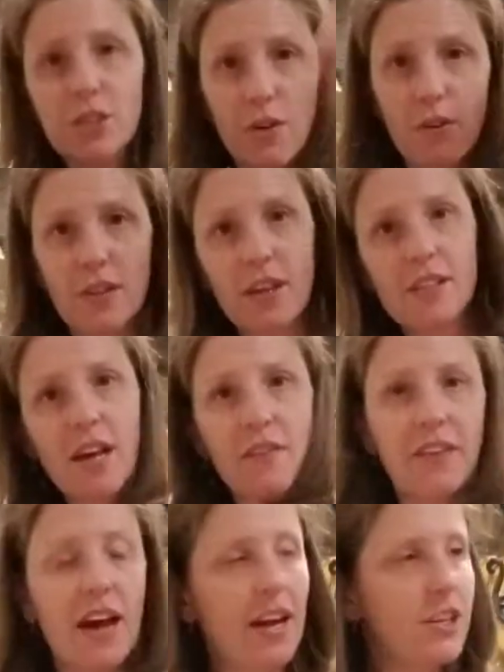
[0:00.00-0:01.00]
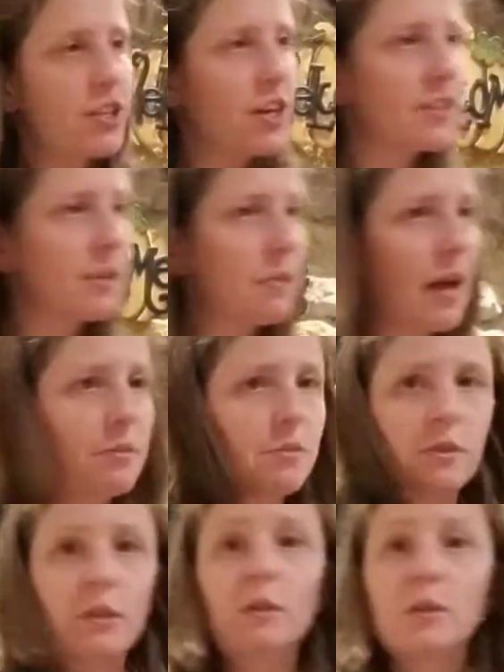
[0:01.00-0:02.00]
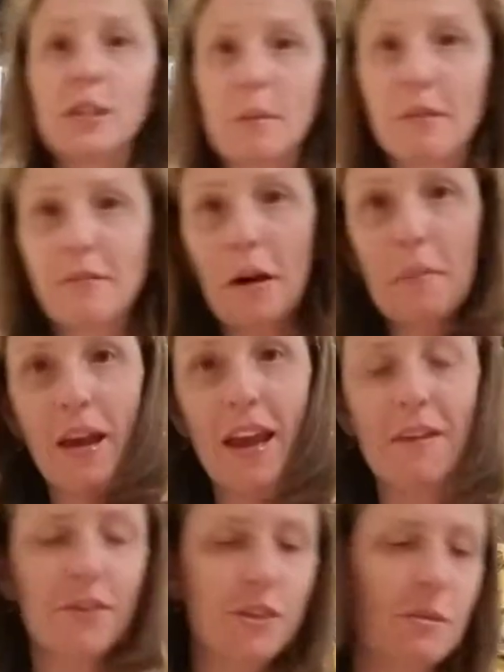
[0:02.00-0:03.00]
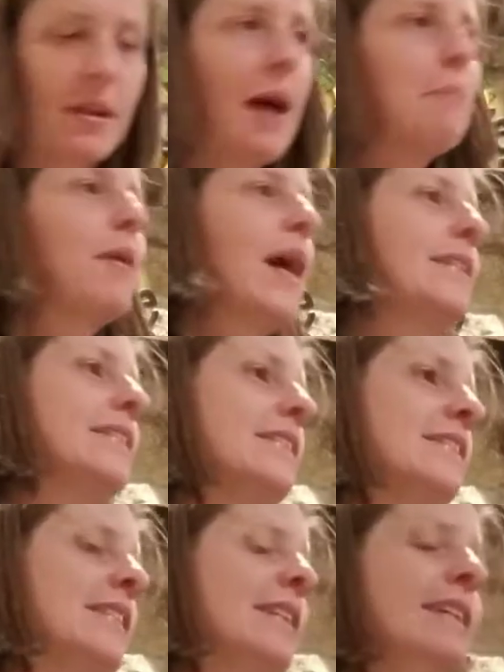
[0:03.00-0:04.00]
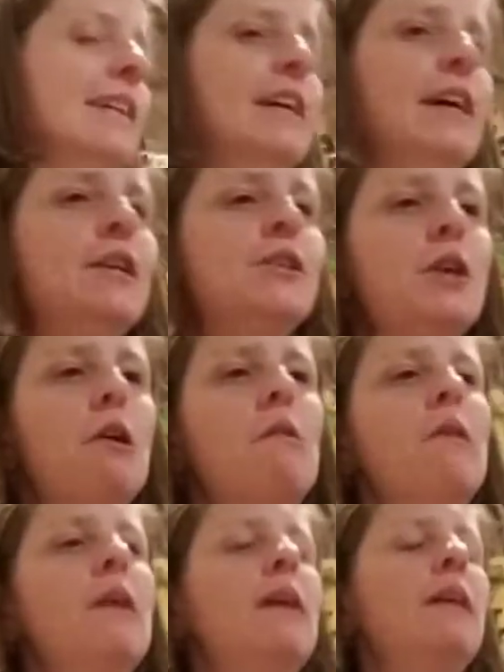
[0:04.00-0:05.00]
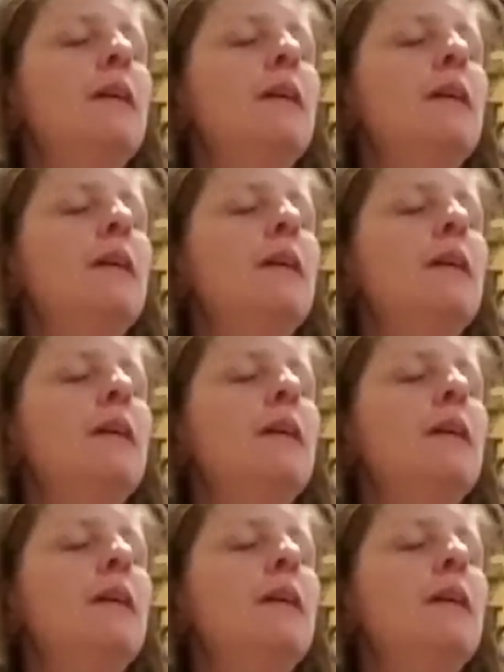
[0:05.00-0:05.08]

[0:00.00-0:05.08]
throwing things off the high chair, sometimes we lose some of our behaviors when not practiced. So